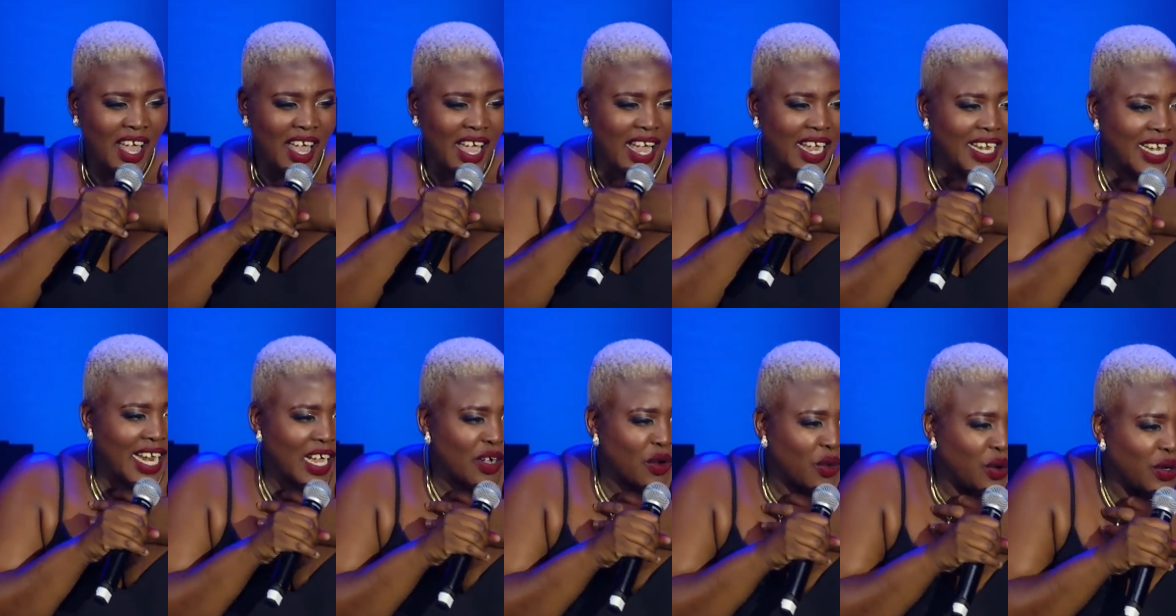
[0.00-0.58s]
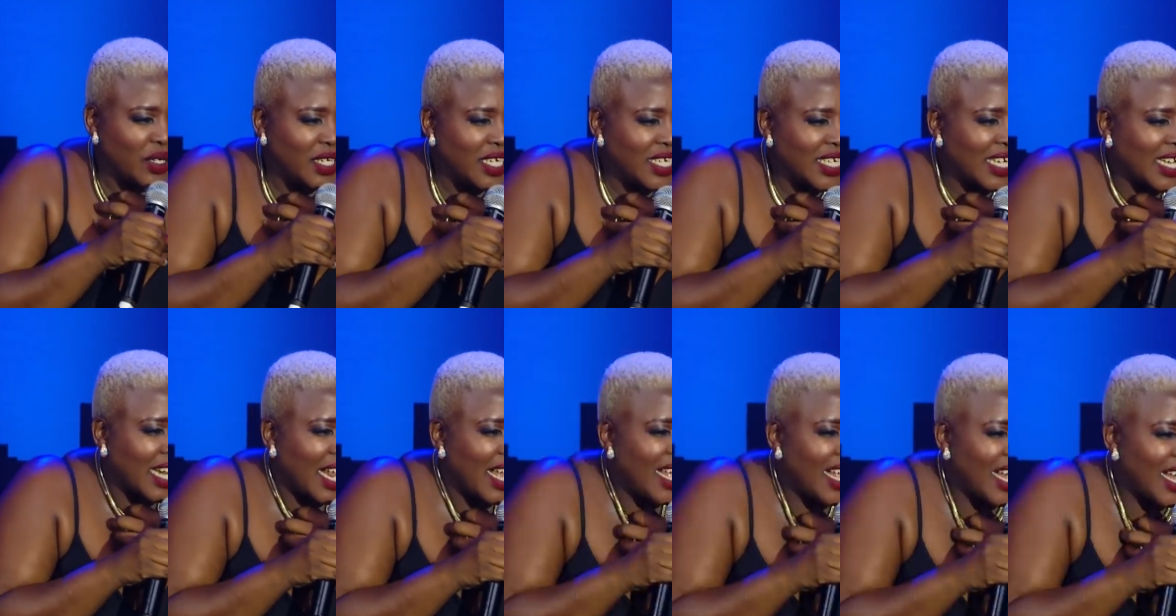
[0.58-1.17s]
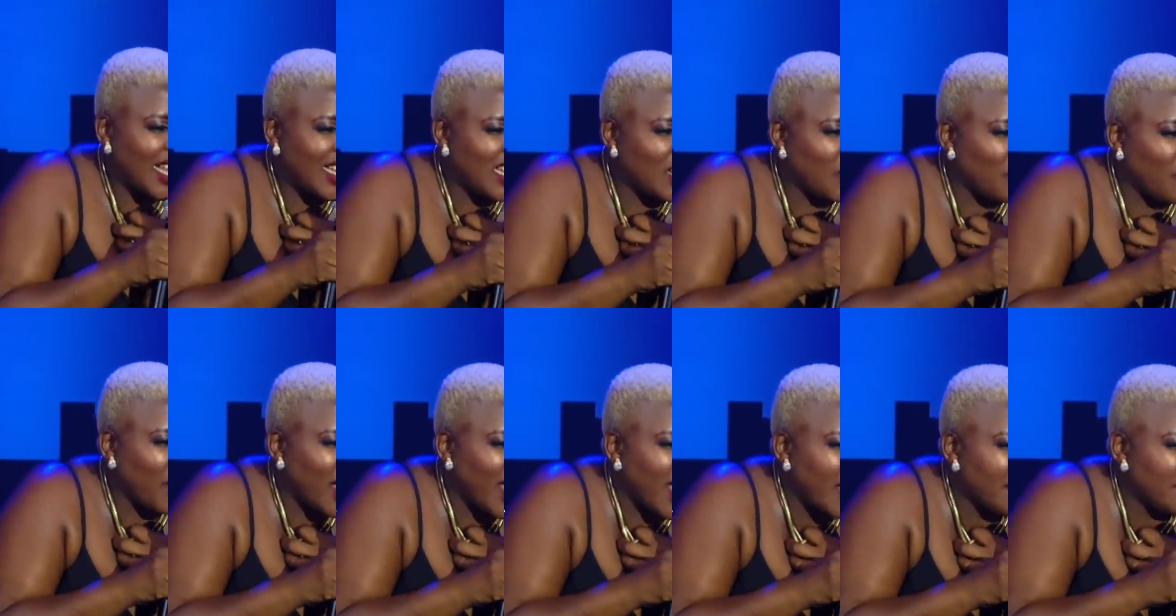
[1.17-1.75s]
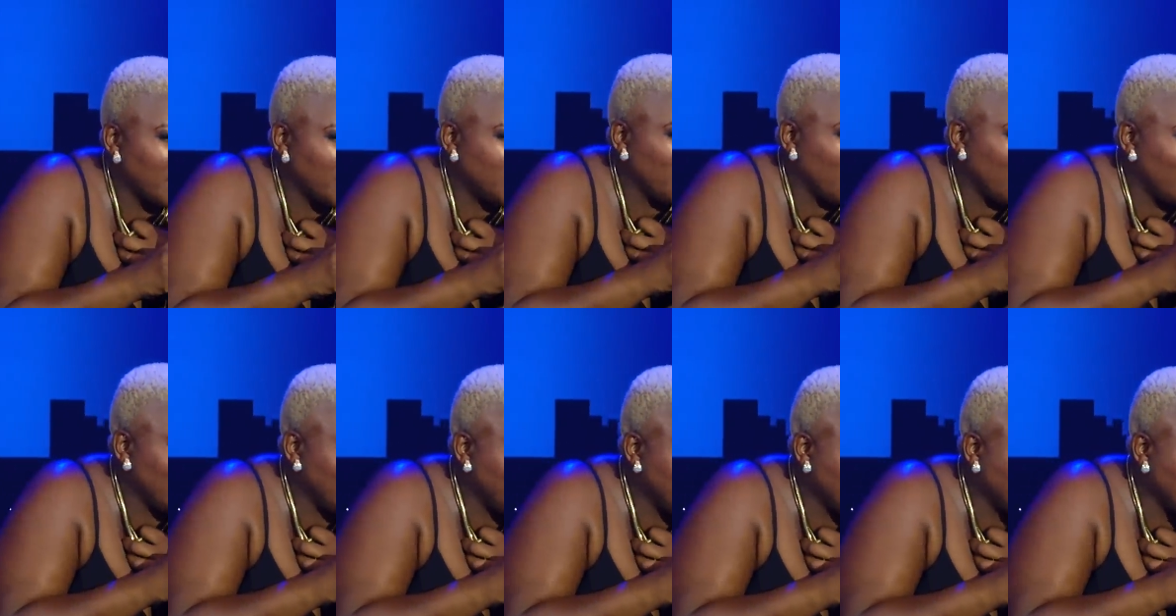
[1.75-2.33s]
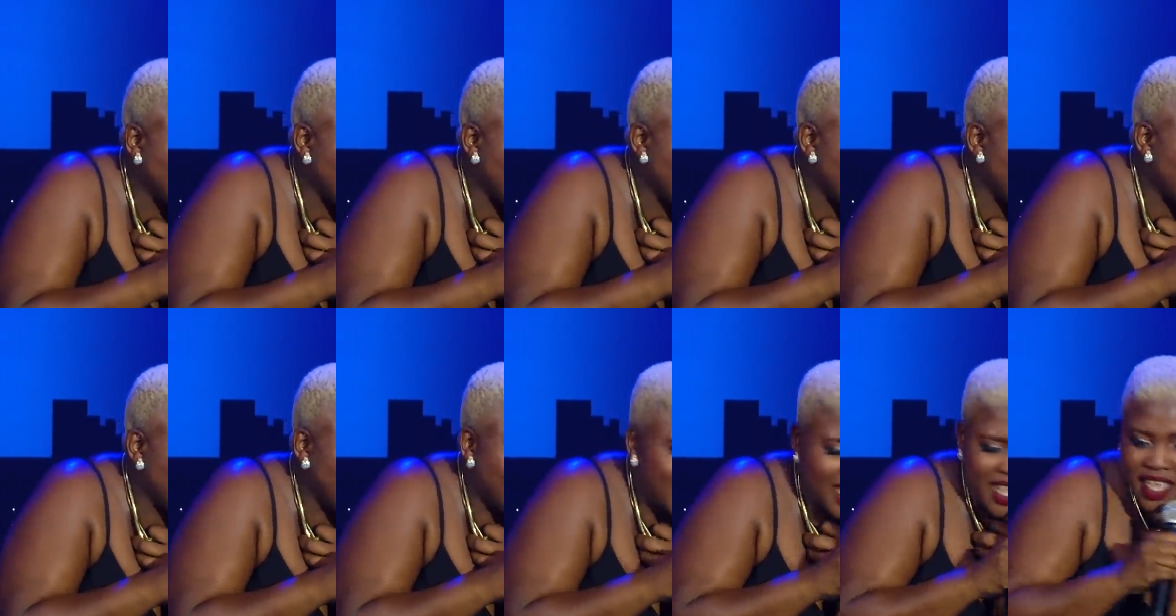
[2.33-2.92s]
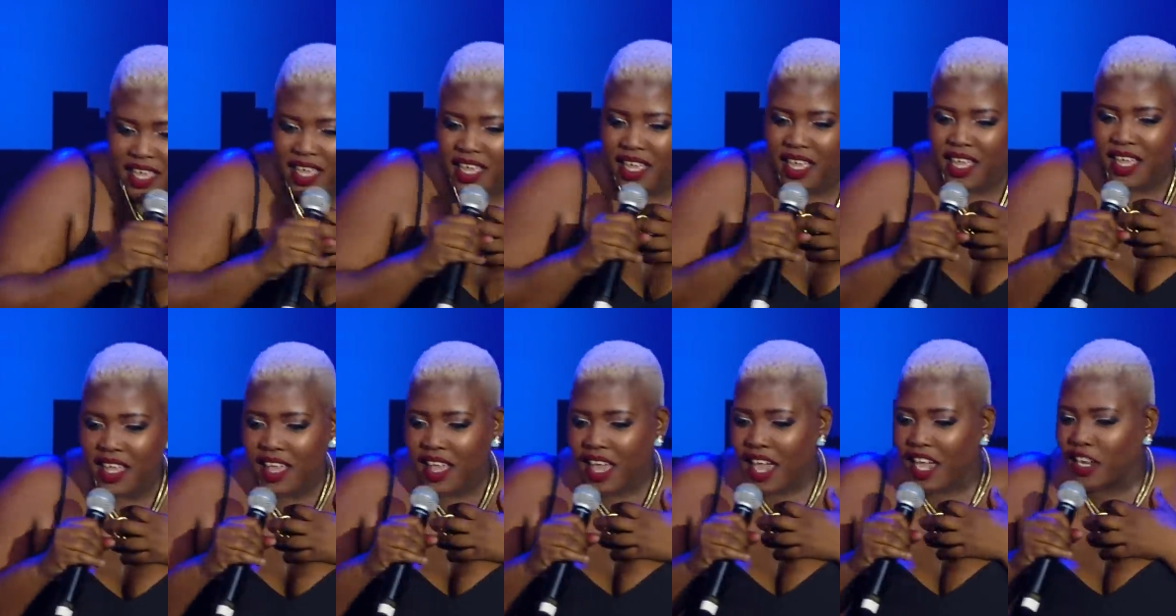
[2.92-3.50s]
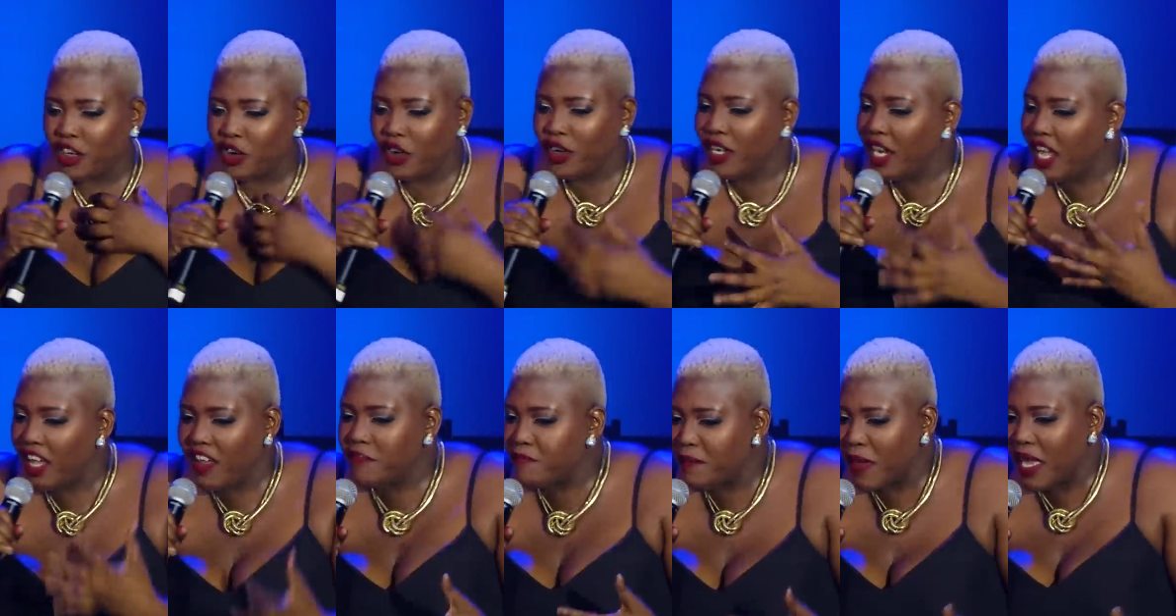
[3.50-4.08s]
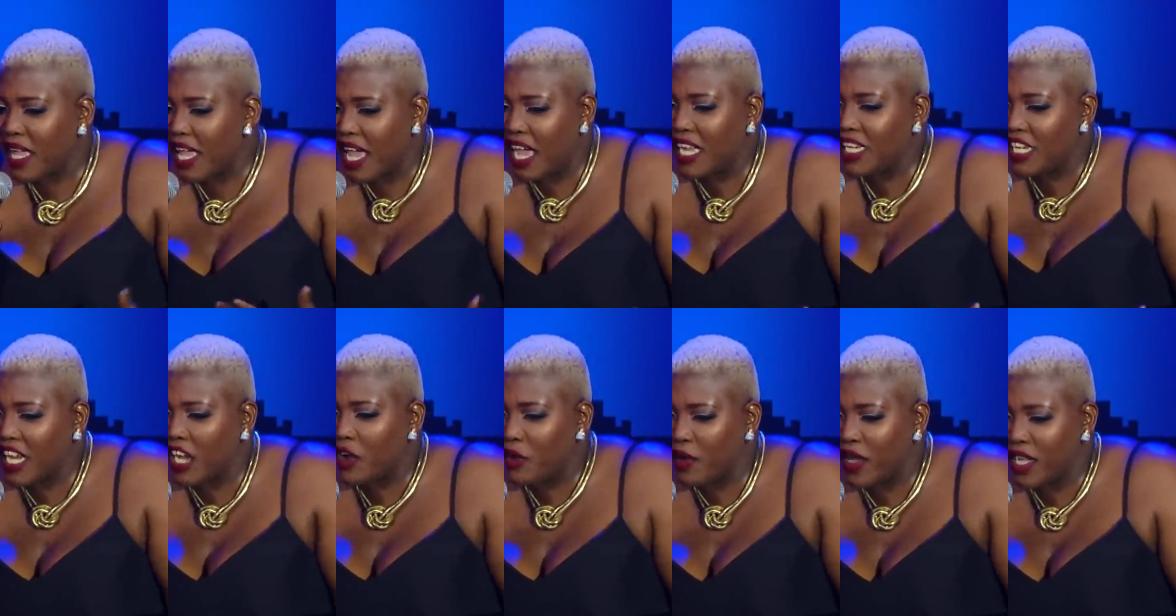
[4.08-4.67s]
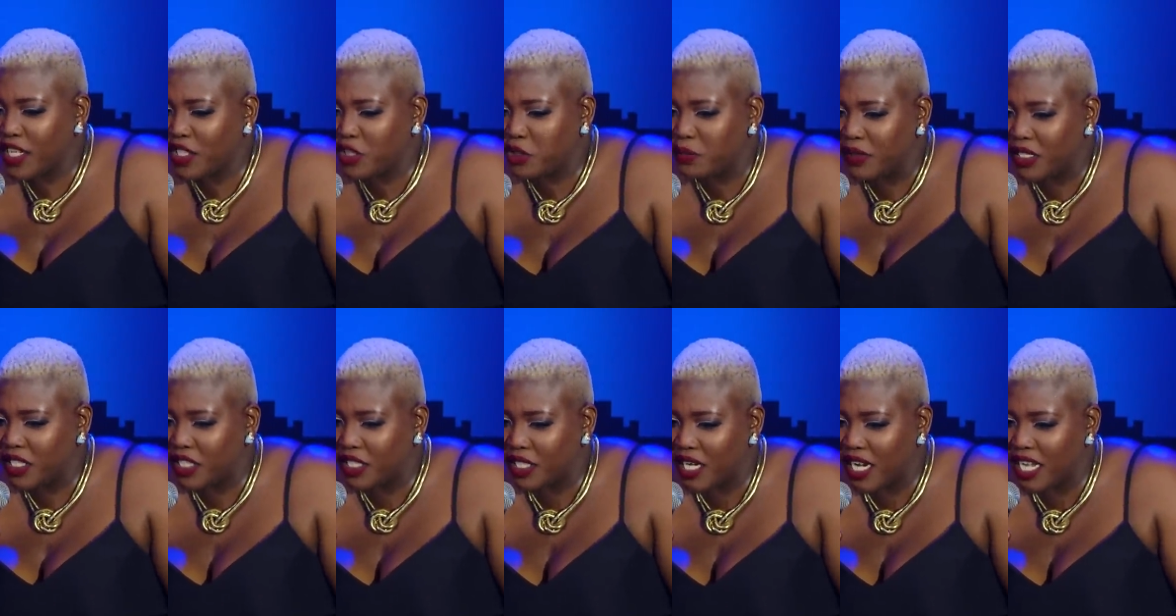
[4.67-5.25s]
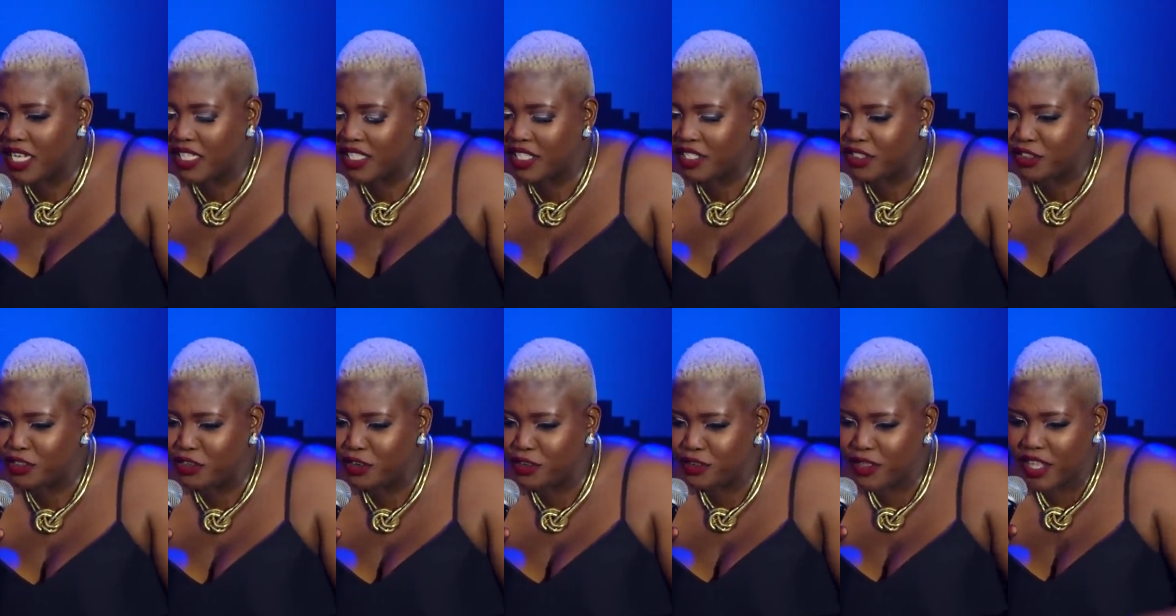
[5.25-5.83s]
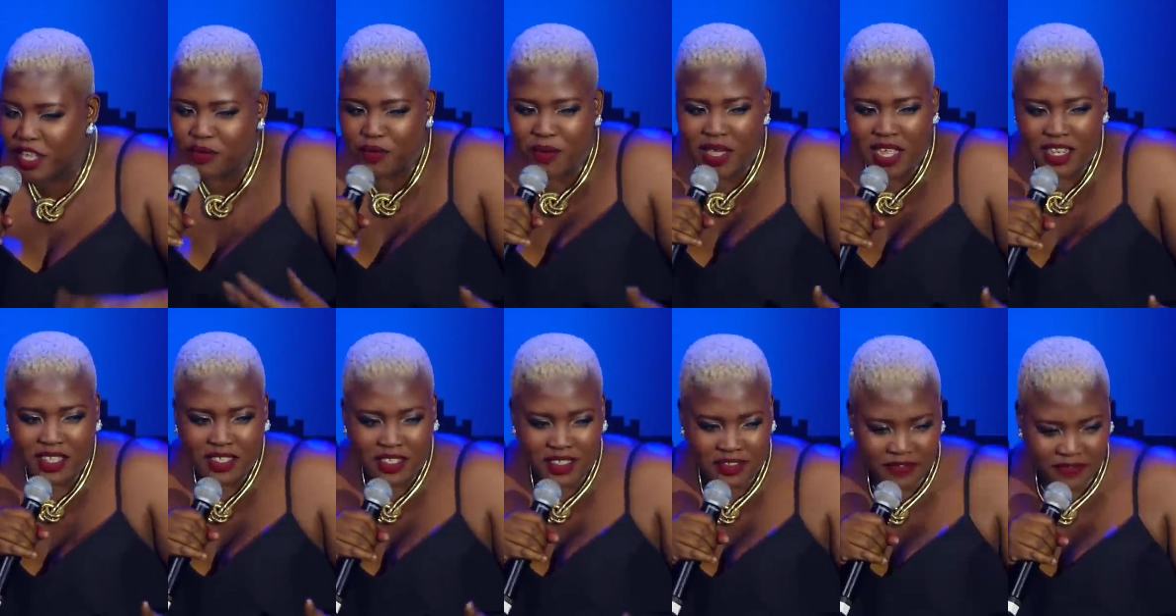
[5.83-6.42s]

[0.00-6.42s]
And I couldn't cry anywhere. I'm on holiday. I don't have my underwear to be stressed. You know that one?